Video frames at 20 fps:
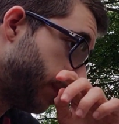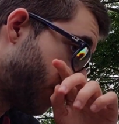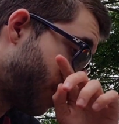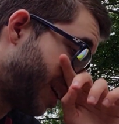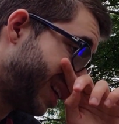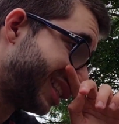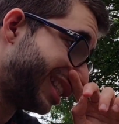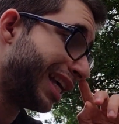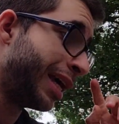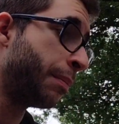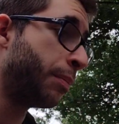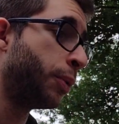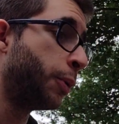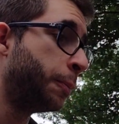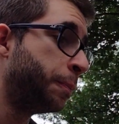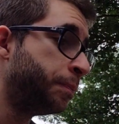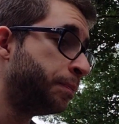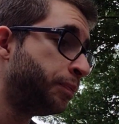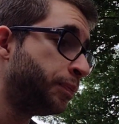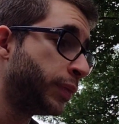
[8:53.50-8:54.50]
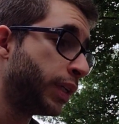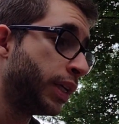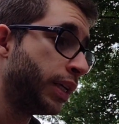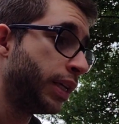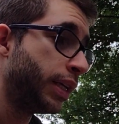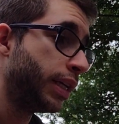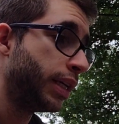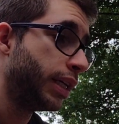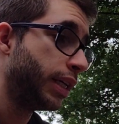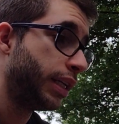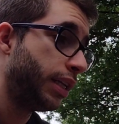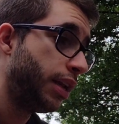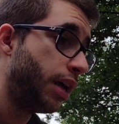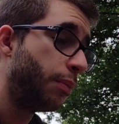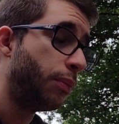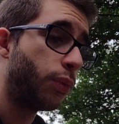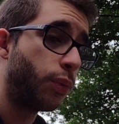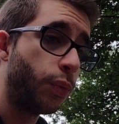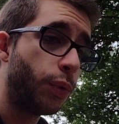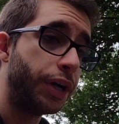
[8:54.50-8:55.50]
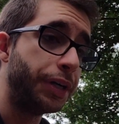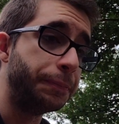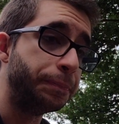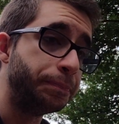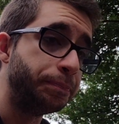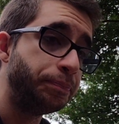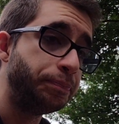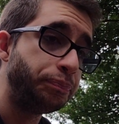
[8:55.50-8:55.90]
for example, number one,